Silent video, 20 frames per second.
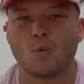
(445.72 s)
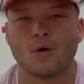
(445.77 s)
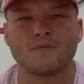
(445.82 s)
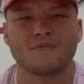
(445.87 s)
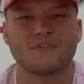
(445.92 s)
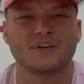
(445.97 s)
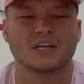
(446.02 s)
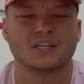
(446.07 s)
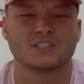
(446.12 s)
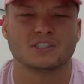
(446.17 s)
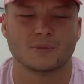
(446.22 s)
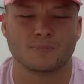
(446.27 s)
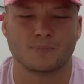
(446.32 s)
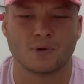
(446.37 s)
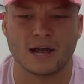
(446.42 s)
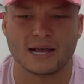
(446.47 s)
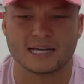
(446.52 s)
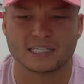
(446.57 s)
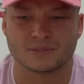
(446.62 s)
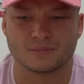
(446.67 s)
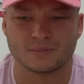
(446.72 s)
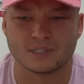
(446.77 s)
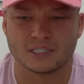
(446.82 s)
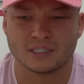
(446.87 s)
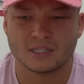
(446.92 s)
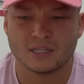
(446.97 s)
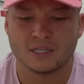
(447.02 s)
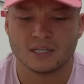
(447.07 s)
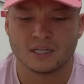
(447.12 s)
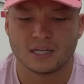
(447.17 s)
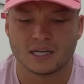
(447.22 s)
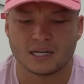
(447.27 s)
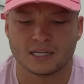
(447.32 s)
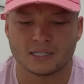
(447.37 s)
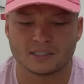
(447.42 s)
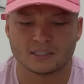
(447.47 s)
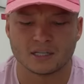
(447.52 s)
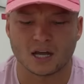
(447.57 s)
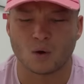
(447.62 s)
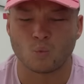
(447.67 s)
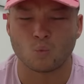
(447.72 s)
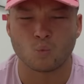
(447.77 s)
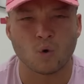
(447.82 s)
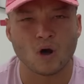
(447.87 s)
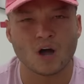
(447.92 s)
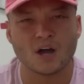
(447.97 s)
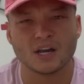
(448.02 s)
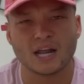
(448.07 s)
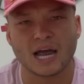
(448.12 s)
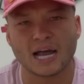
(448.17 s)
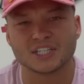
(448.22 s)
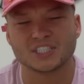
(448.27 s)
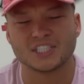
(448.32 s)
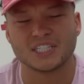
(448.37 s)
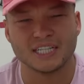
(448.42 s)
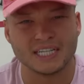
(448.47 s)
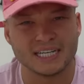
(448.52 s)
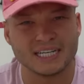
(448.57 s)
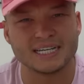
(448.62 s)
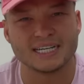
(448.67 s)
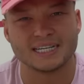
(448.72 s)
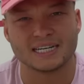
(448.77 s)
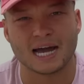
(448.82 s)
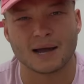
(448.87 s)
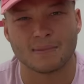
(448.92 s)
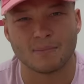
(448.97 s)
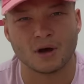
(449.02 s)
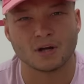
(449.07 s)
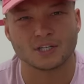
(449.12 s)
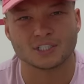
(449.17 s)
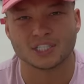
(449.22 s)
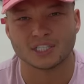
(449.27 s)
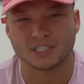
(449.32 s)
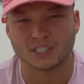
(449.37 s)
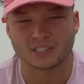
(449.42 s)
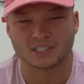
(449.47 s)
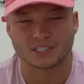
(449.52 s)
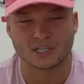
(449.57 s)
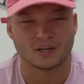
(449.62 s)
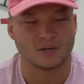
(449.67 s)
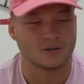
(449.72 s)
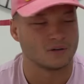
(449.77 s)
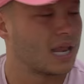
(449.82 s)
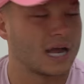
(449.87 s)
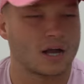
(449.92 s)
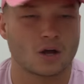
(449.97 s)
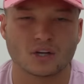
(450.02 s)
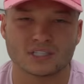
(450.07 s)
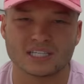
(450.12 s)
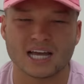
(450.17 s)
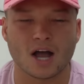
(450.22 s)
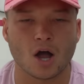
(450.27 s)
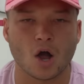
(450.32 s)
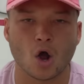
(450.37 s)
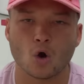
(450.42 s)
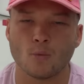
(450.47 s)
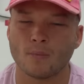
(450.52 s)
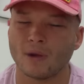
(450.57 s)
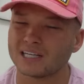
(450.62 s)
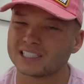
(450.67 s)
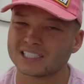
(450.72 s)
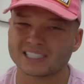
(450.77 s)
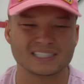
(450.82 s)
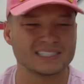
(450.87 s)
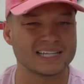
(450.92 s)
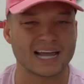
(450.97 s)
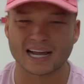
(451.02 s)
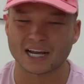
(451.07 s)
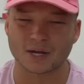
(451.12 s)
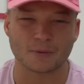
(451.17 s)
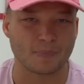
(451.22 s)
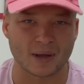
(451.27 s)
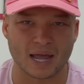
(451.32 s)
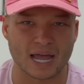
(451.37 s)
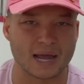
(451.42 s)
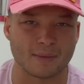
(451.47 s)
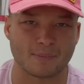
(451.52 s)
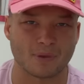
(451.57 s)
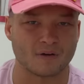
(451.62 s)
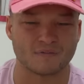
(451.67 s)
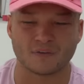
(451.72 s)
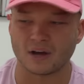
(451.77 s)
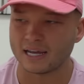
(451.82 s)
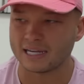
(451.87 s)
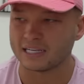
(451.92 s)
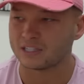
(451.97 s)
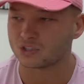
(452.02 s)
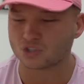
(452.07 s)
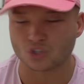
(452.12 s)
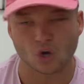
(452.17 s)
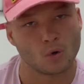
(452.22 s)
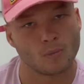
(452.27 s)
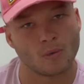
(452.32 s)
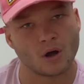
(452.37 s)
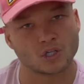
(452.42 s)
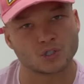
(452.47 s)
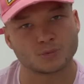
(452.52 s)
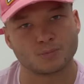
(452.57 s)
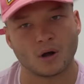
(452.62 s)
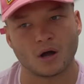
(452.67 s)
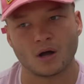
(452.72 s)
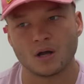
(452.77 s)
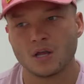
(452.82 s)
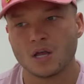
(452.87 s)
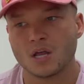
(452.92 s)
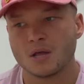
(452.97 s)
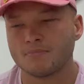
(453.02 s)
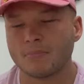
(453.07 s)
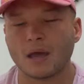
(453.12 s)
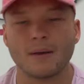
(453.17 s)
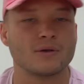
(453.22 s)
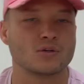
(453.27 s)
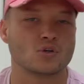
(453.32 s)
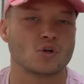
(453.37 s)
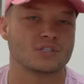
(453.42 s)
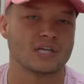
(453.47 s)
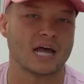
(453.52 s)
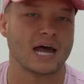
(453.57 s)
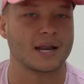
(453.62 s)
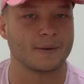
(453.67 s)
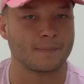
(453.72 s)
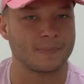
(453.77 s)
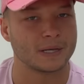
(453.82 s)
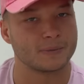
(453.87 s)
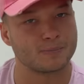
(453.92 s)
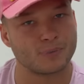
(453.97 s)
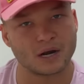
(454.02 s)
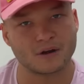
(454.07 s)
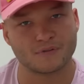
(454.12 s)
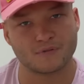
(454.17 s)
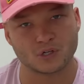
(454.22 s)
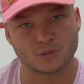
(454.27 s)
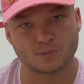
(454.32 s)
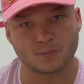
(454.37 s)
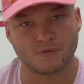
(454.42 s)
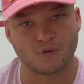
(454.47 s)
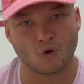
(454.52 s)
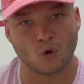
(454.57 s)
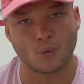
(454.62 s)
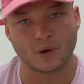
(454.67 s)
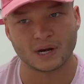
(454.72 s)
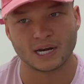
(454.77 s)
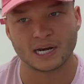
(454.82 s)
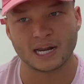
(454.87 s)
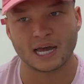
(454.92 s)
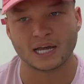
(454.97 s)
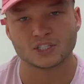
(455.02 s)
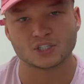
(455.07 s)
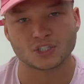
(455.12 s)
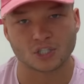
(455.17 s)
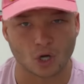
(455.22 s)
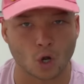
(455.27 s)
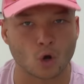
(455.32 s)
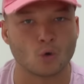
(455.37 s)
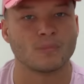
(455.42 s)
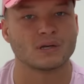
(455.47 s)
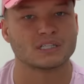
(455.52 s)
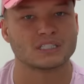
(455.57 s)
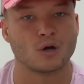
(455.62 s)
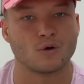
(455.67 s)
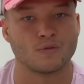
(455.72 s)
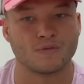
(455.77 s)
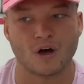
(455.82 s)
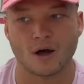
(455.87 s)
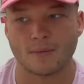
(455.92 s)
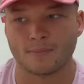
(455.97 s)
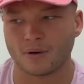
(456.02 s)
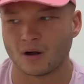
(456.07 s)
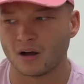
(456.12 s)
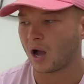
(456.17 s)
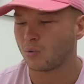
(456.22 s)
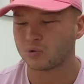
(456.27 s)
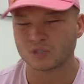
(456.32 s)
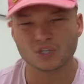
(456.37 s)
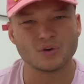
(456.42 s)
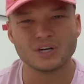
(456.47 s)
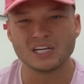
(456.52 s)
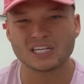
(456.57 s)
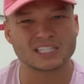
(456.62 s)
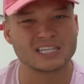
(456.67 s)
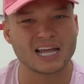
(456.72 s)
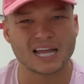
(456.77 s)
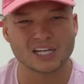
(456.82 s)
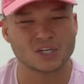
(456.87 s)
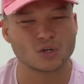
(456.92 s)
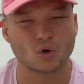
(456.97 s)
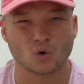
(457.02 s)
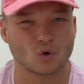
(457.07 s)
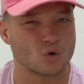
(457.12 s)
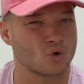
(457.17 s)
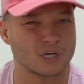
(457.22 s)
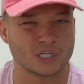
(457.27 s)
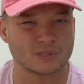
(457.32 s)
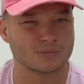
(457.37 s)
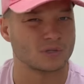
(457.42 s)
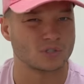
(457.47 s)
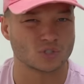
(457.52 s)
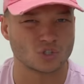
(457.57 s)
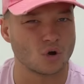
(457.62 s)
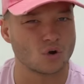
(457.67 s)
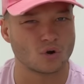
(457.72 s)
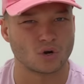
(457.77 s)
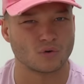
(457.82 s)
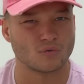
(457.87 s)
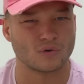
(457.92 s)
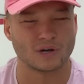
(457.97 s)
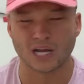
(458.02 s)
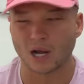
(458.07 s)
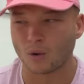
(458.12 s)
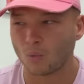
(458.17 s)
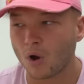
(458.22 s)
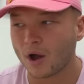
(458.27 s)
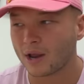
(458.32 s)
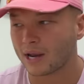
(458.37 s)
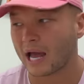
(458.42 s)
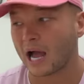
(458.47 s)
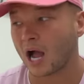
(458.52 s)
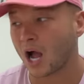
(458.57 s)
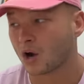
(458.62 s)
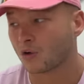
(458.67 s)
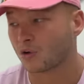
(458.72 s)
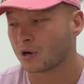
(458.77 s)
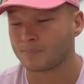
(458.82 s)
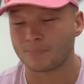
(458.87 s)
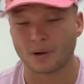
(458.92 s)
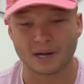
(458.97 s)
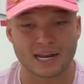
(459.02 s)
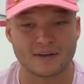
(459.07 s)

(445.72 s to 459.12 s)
one thing that surprised me is I weren't actually eating that much in the cell. Like, cause at home, I snack bare, bruv. I eat so much, but maybe it's cause I had a big breakfast before I went in there just to load myself up. But I was only snacking on crisps and chocolate, really. I wasn't that hungry, but